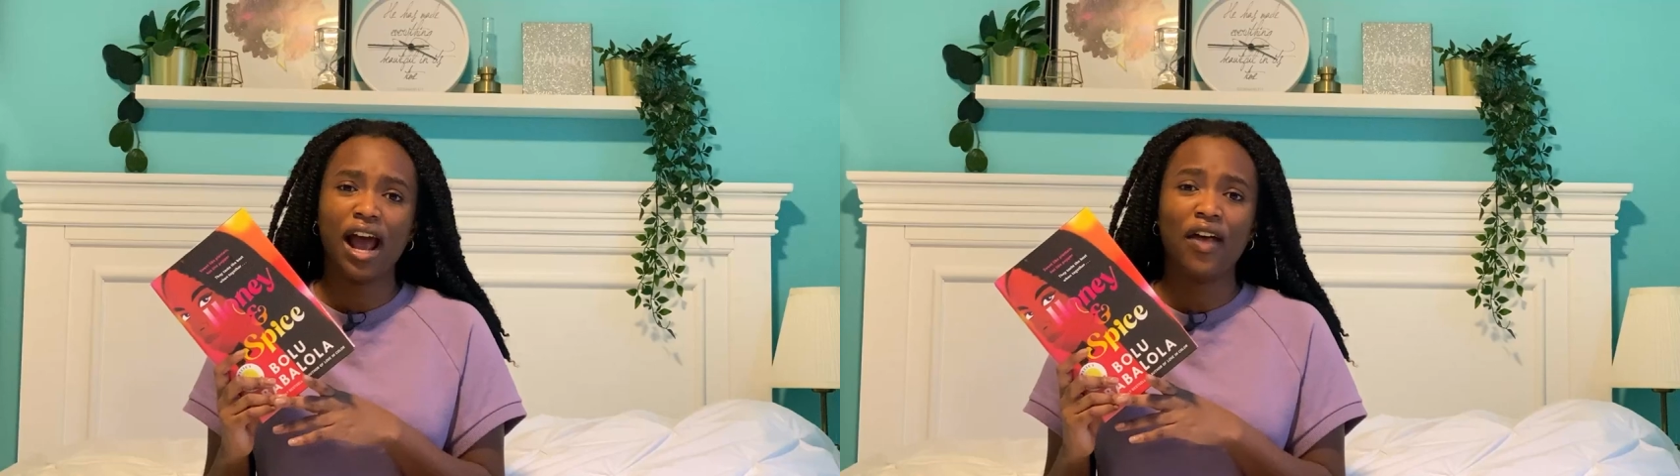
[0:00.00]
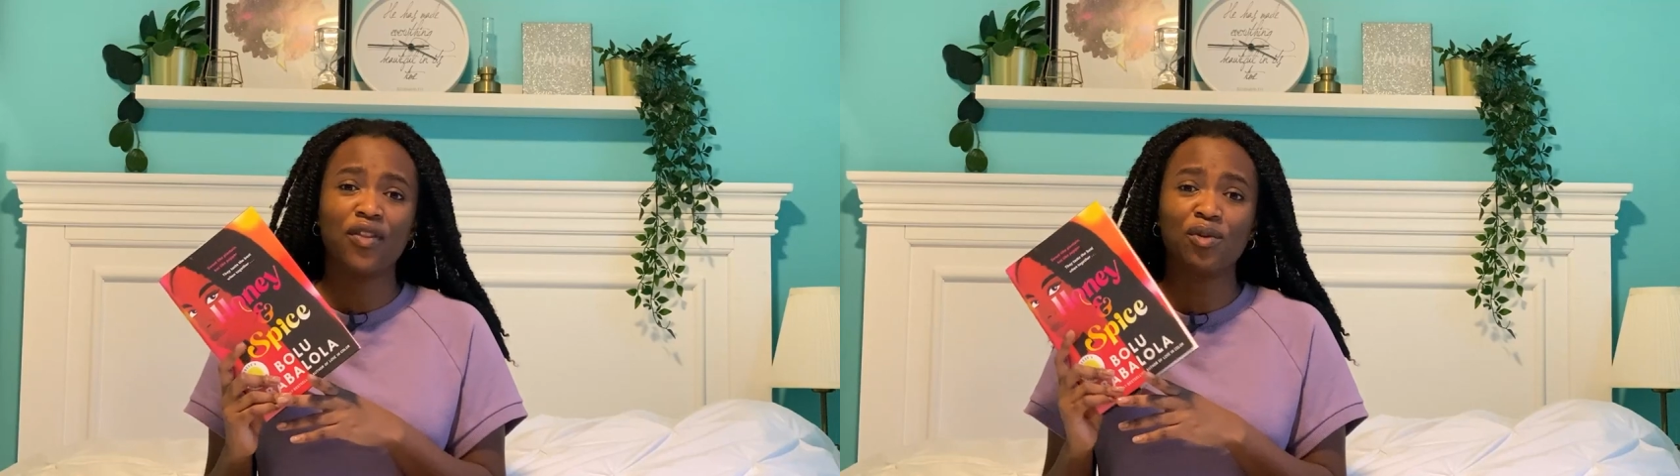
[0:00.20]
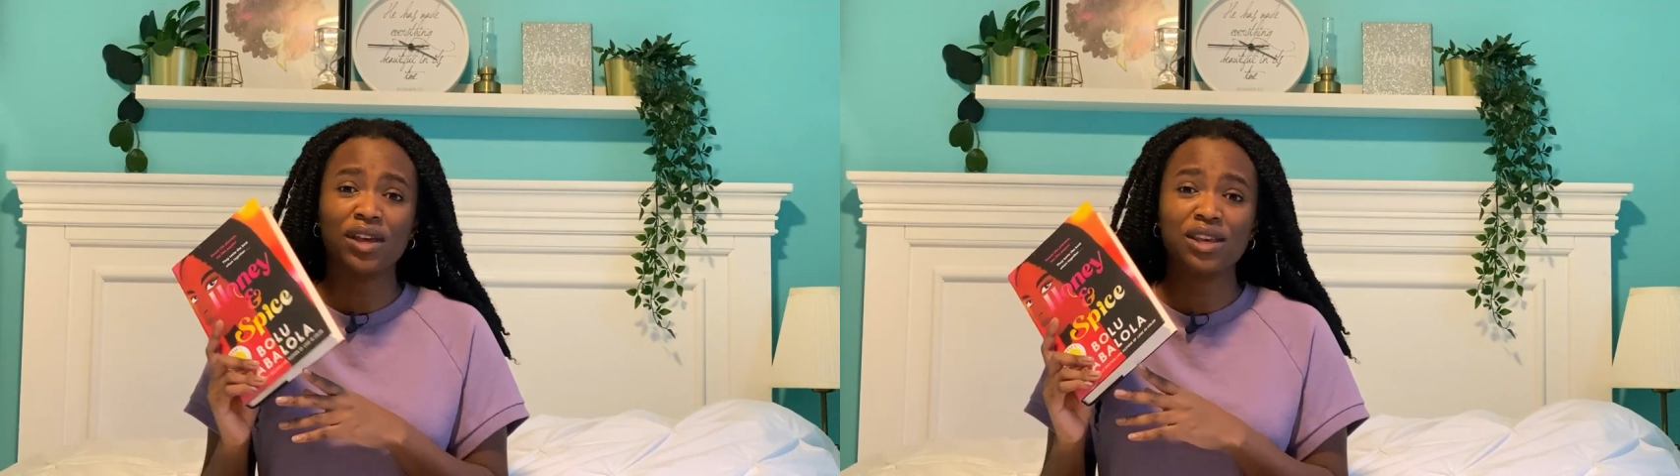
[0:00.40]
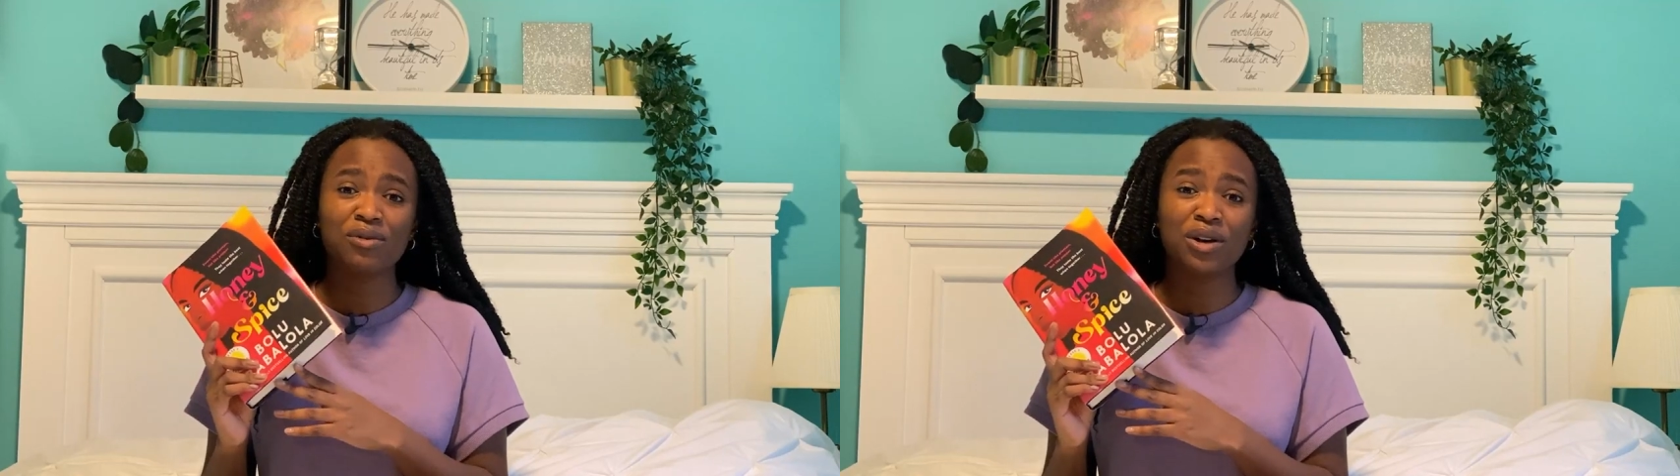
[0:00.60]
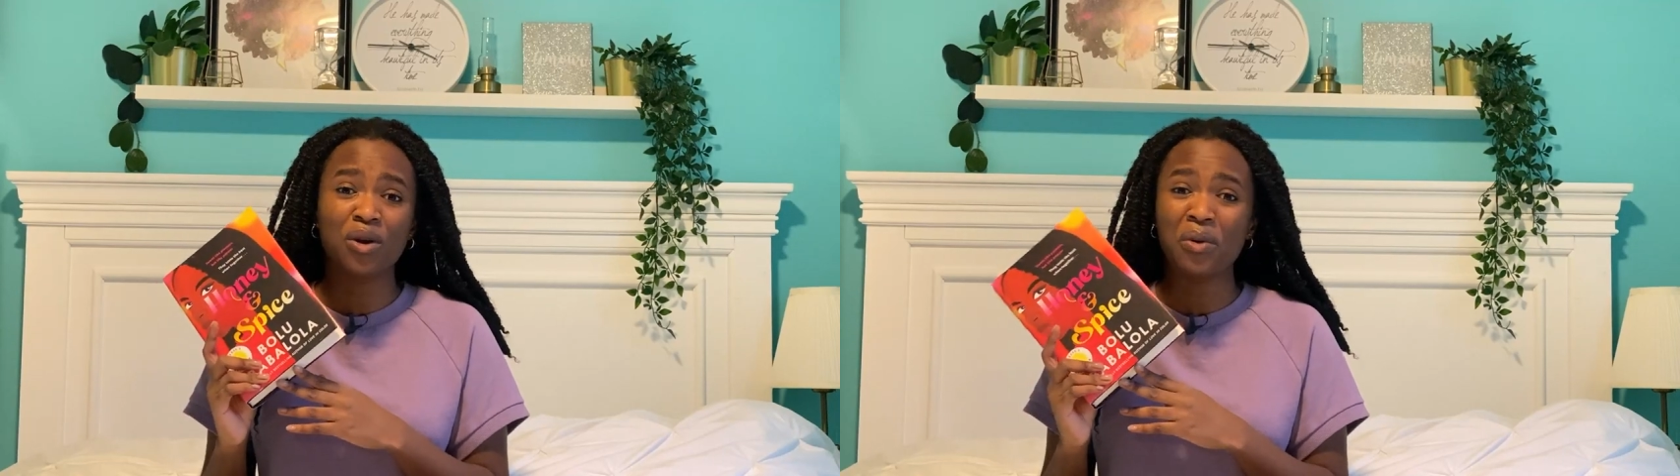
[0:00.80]
and the way they
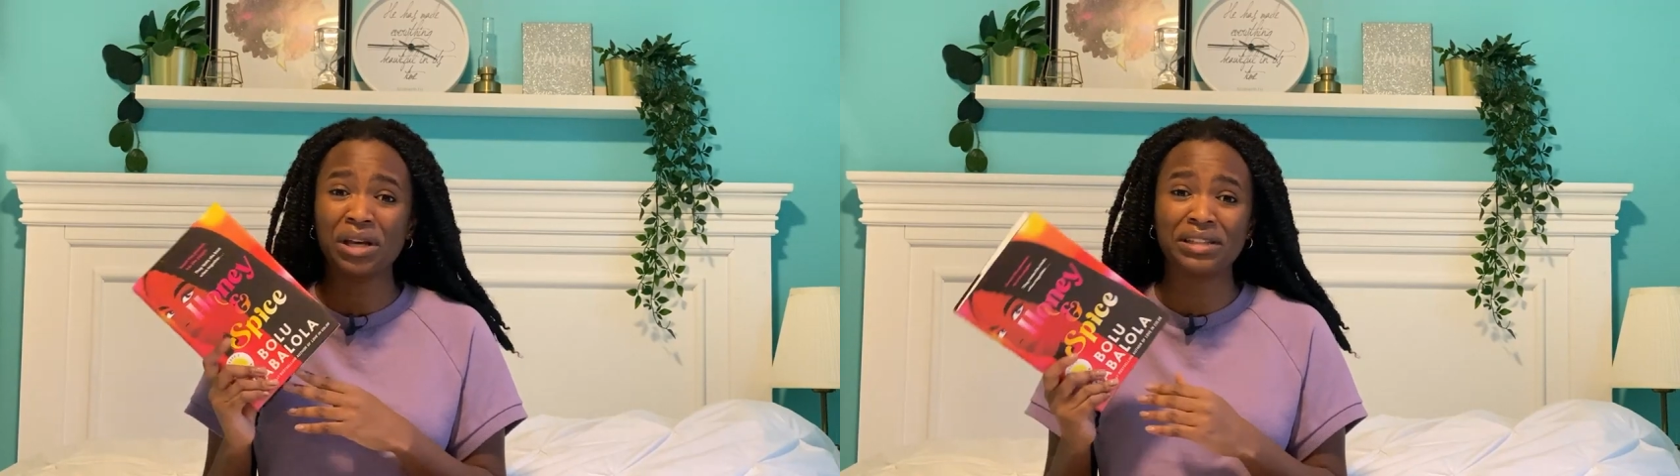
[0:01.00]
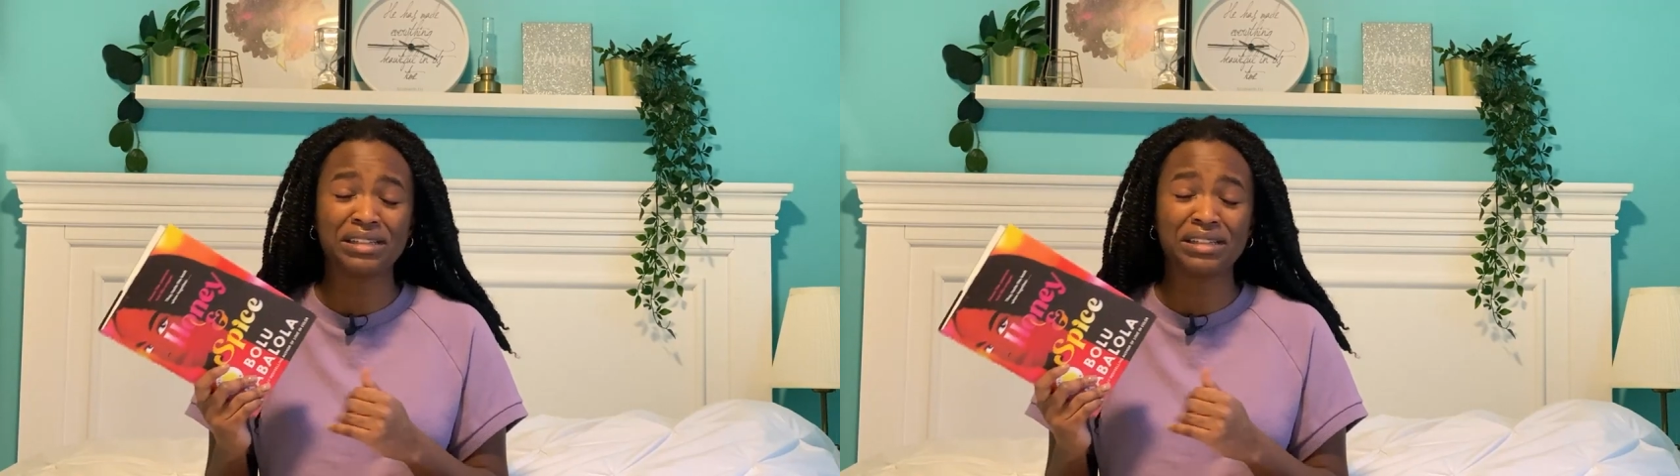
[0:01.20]
were quickly